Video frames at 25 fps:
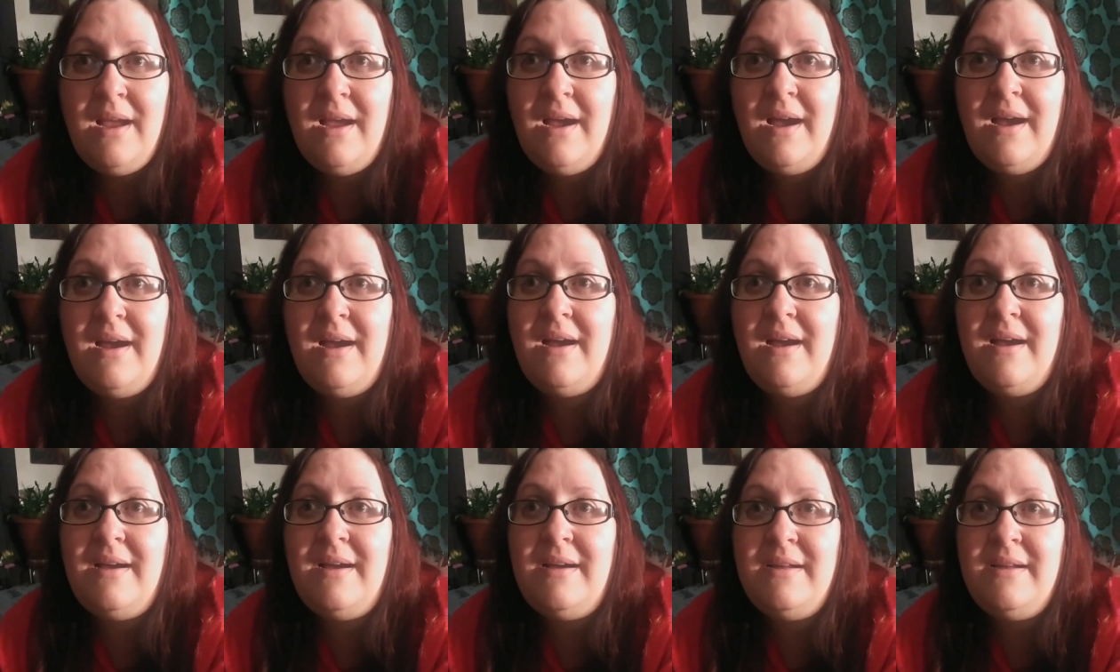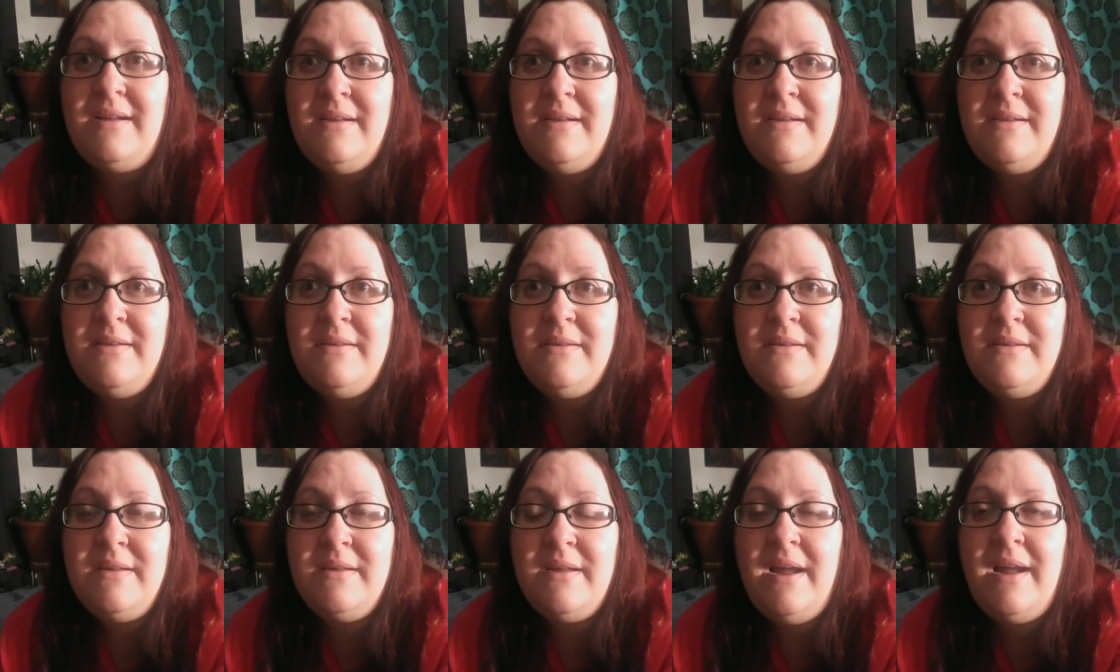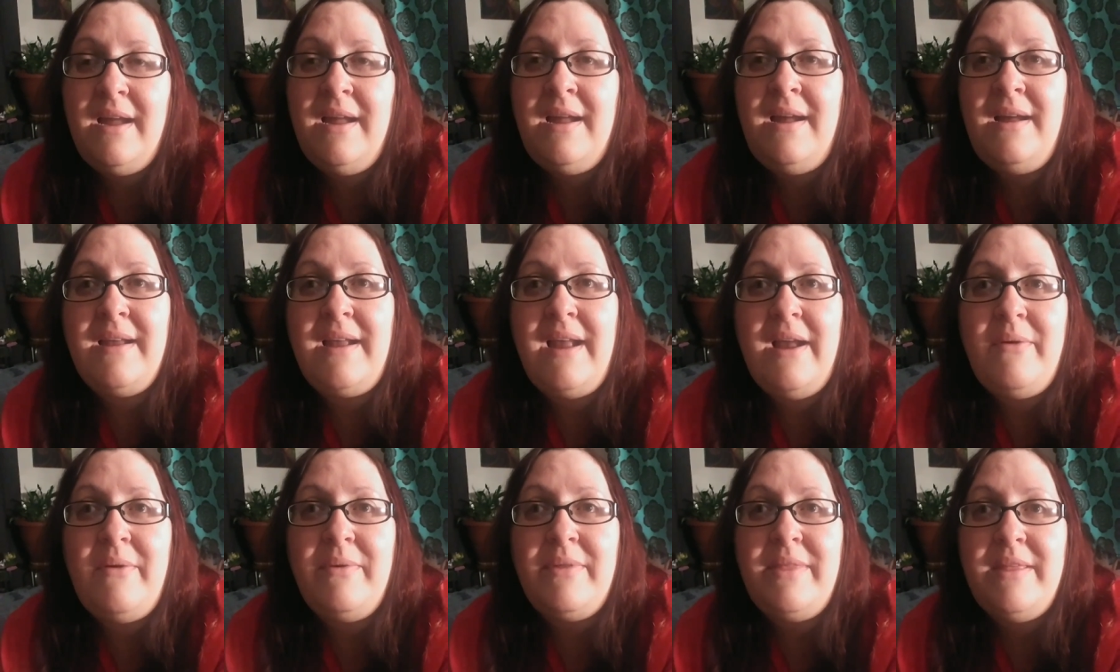I
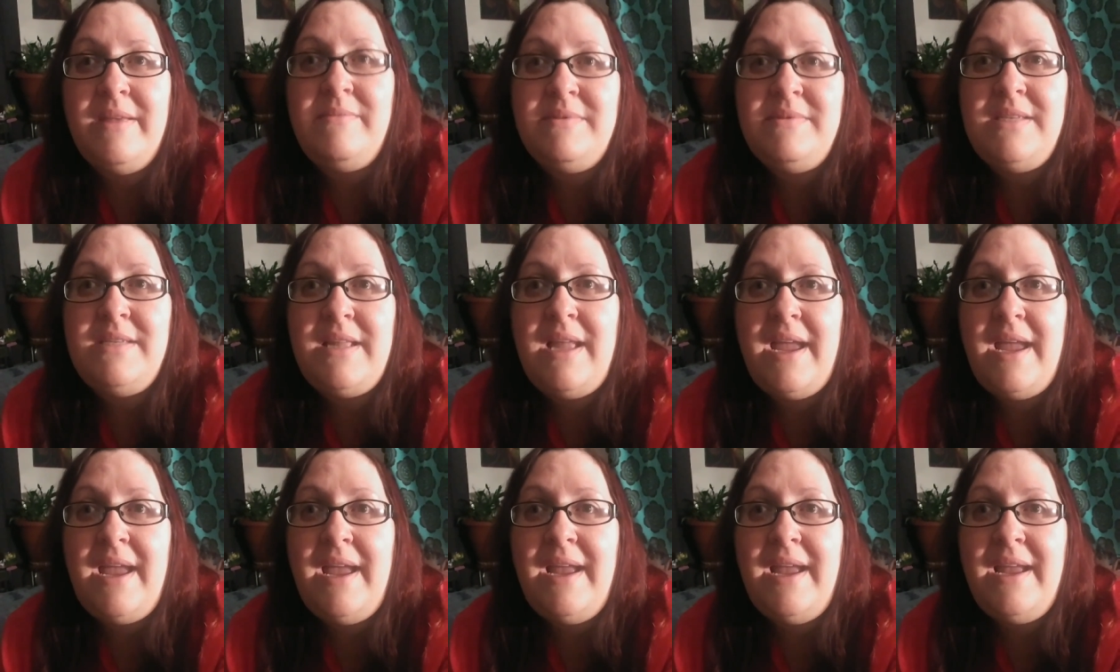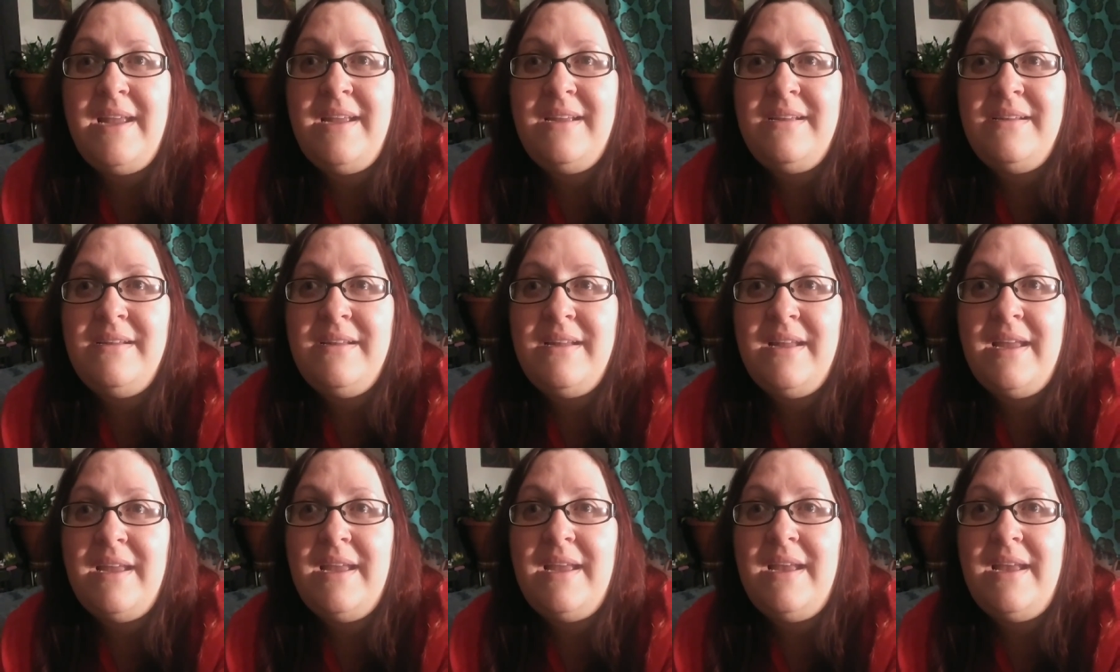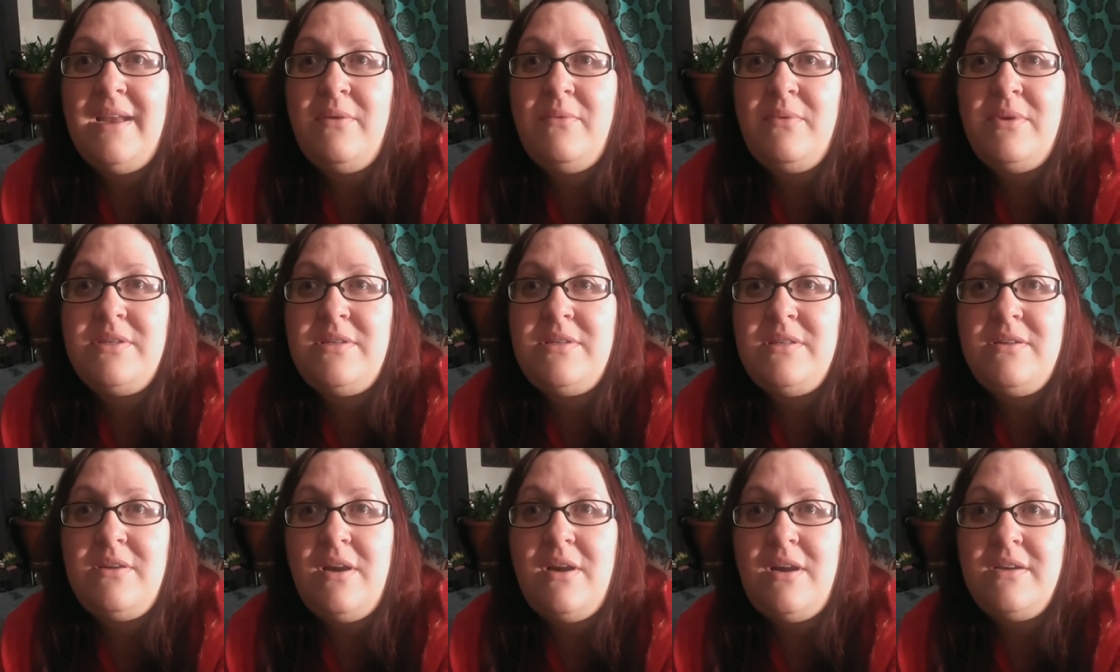hung out with them today and
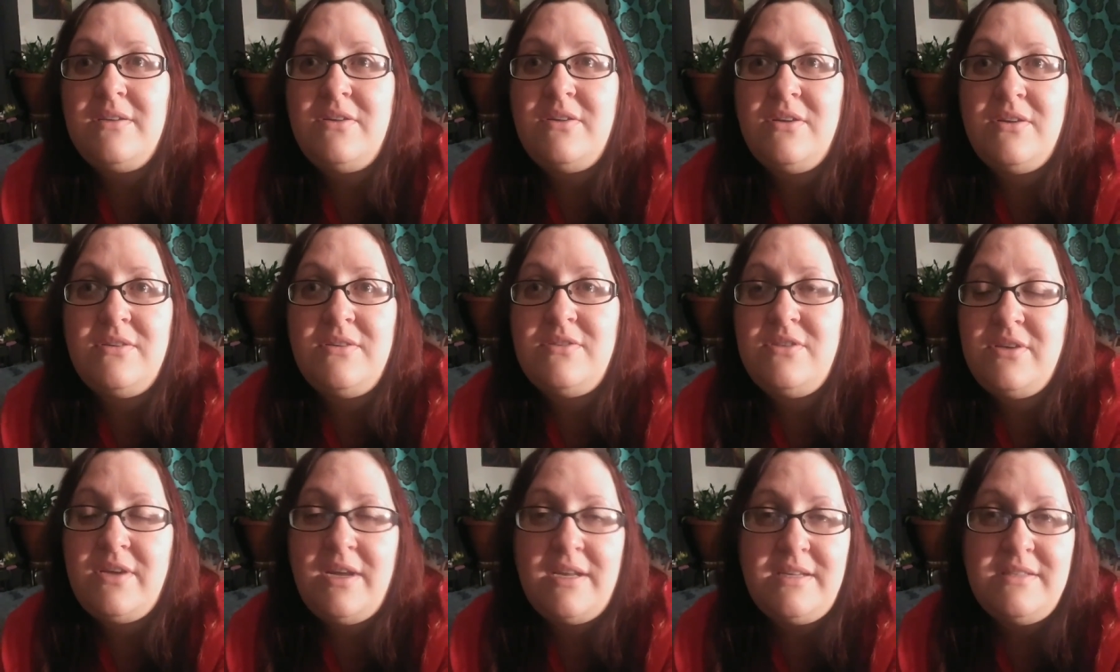went to the doctors.